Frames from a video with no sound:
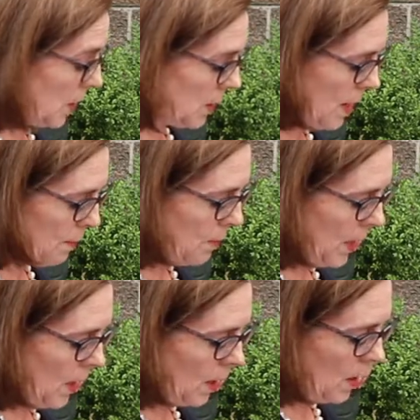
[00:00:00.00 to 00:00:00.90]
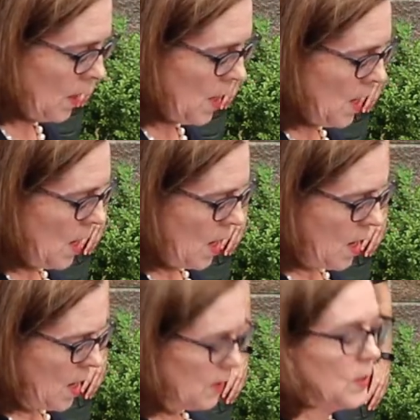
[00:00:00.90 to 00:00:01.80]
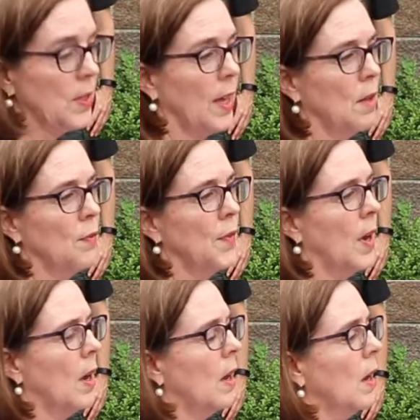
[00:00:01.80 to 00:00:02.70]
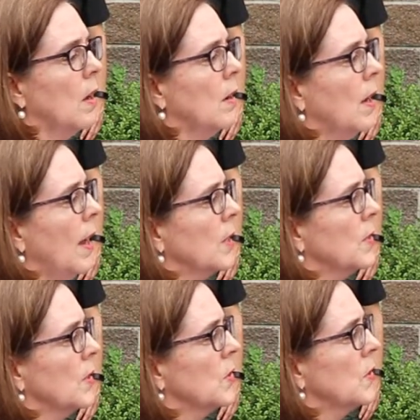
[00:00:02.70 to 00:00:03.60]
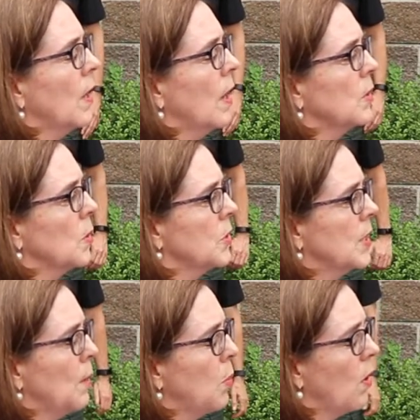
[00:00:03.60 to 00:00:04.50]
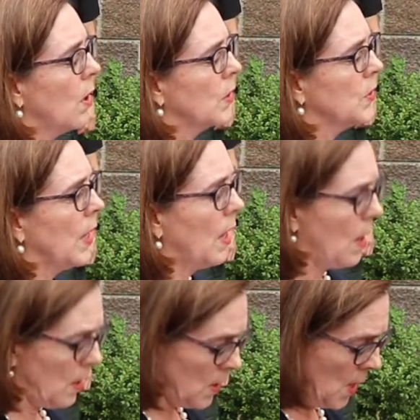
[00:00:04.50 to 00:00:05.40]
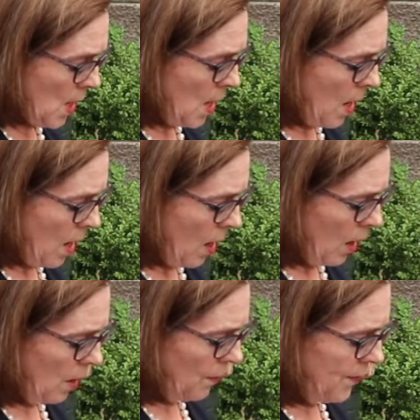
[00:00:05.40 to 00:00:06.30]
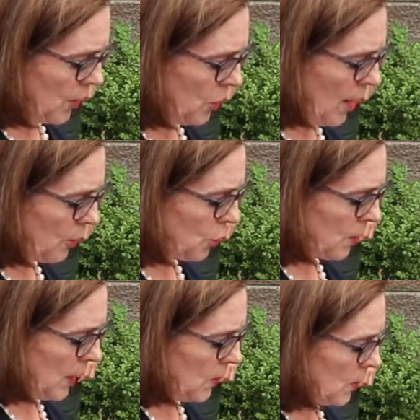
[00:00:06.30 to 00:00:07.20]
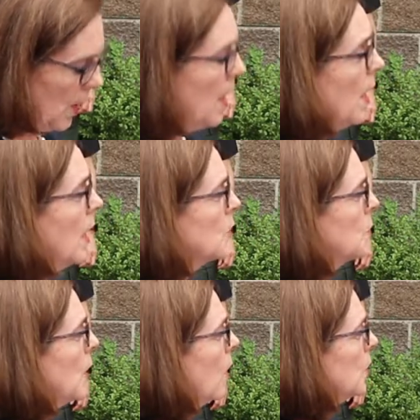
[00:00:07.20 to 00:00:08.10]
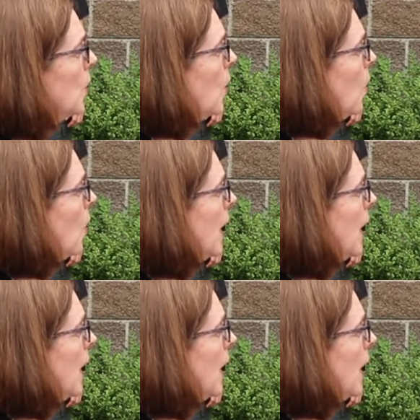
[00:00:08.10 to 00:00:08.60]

the time being, save access to our state parks and our fish hatcheries. As we all know,